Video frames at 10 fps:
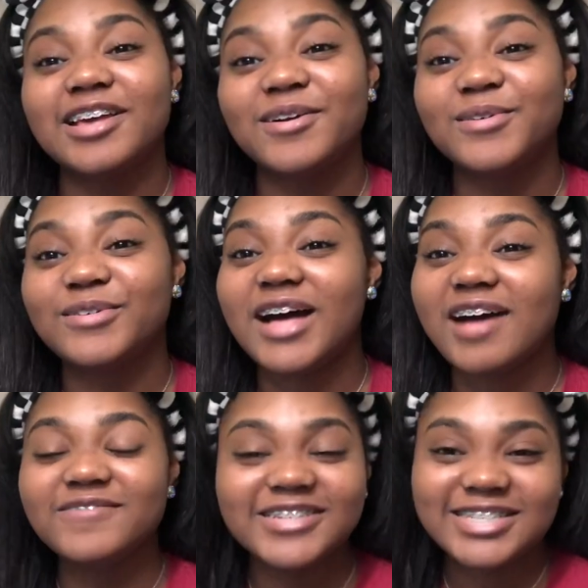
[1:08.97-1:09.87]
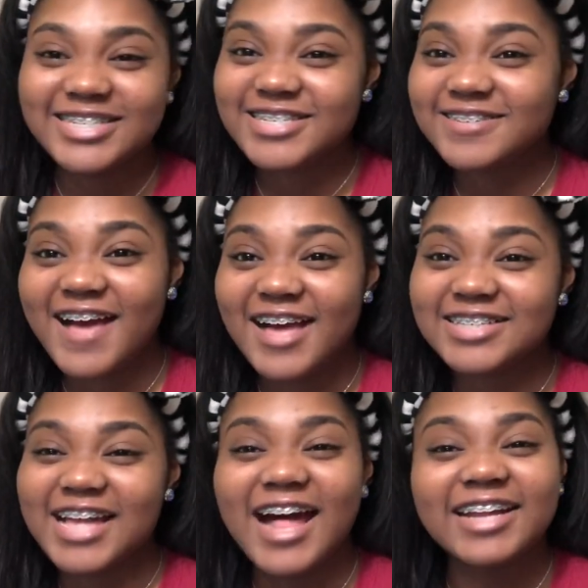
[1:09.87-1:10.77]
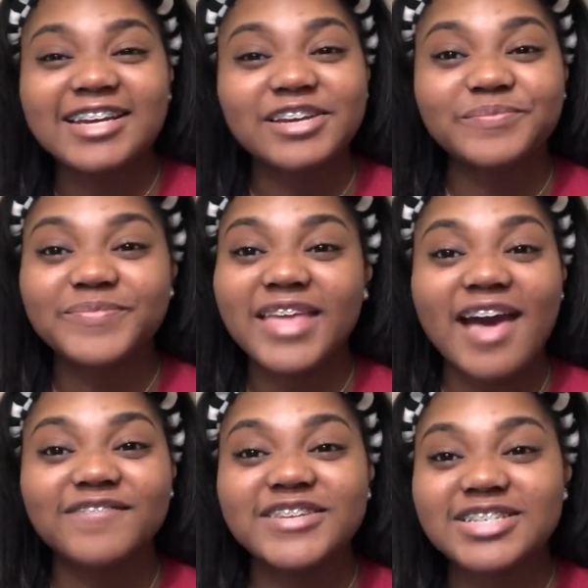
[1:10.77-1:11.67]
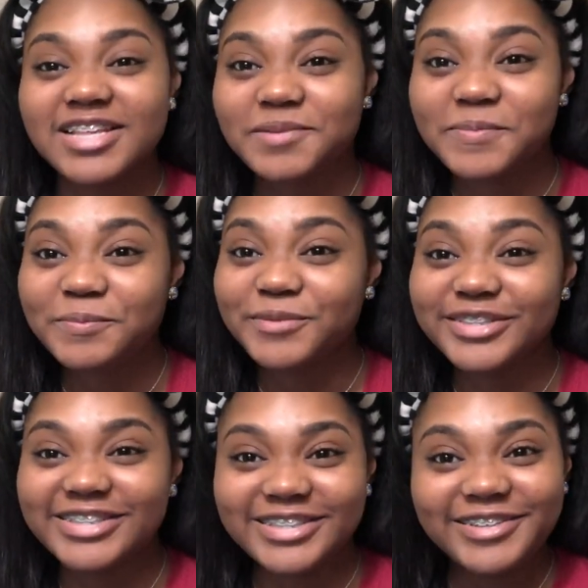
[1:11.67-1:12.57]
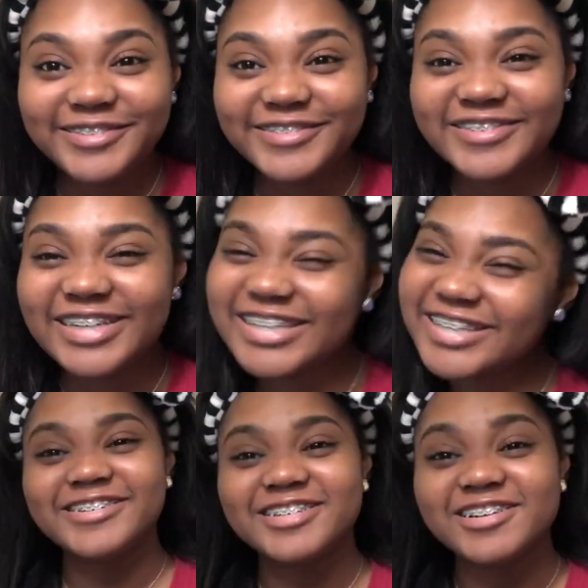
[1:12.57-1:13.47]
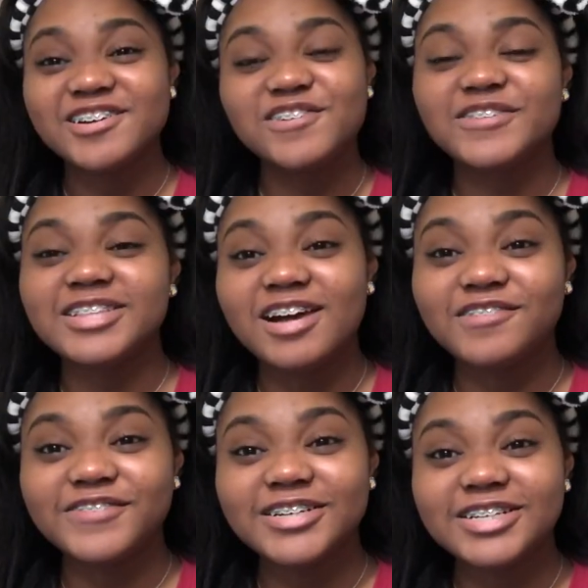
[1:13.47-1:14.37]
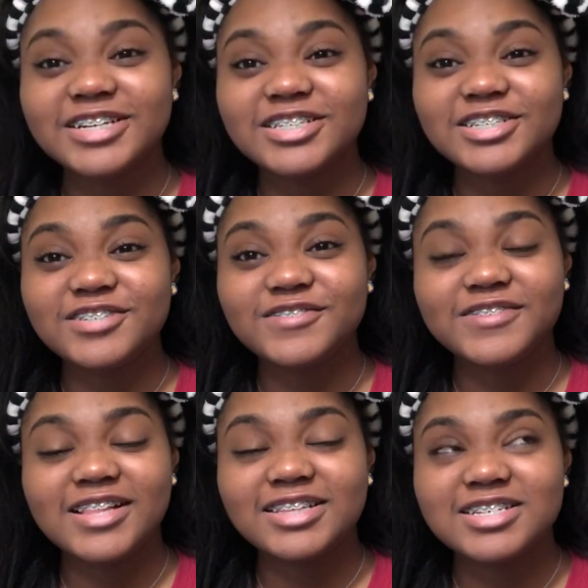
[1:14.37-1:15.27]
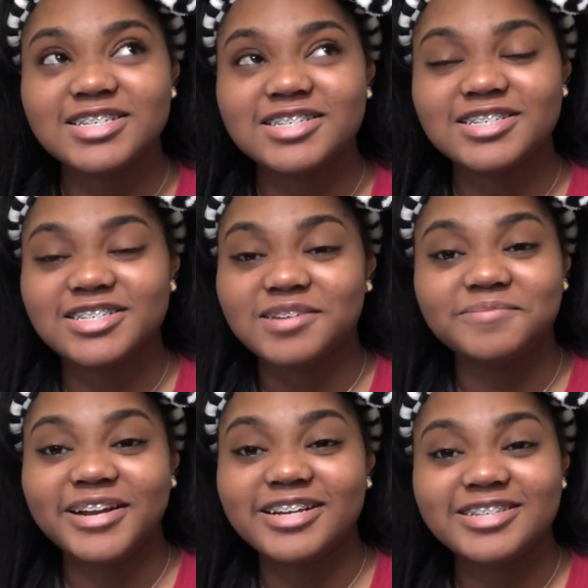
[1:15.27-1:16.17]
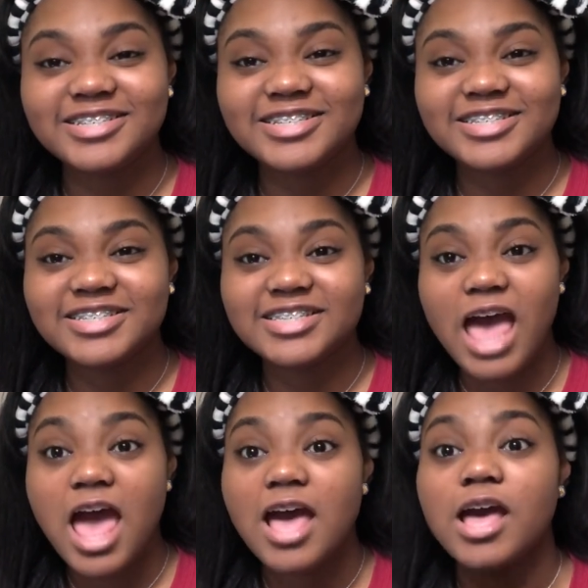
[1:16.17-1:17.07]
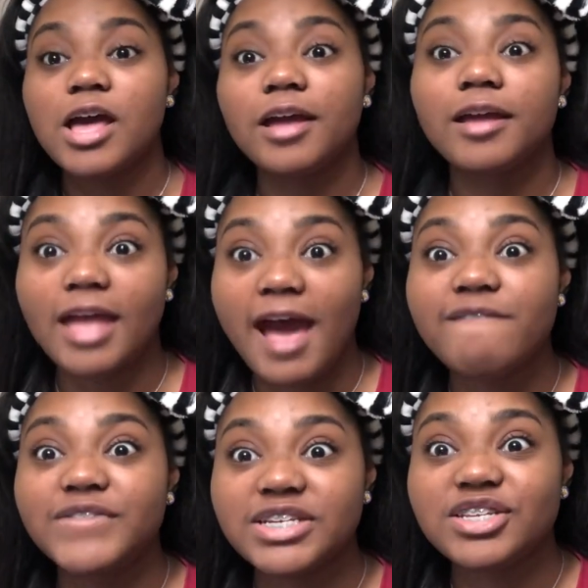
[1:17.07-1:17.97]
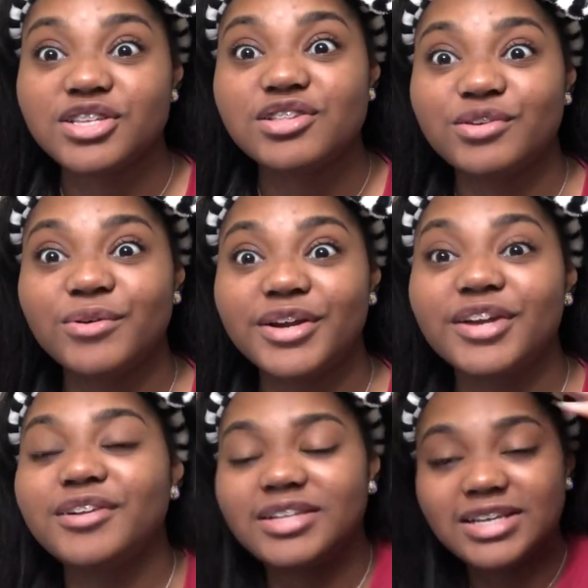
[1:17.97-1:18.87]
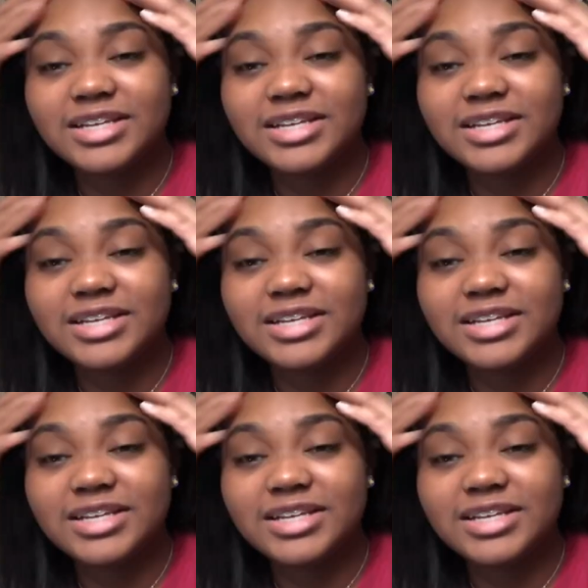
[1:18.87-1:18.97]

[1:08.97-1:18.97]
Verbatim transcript: so I'm gonna teach you guys how to catfish other people too. Without further ado, let's just jump right into this catfish tutorial.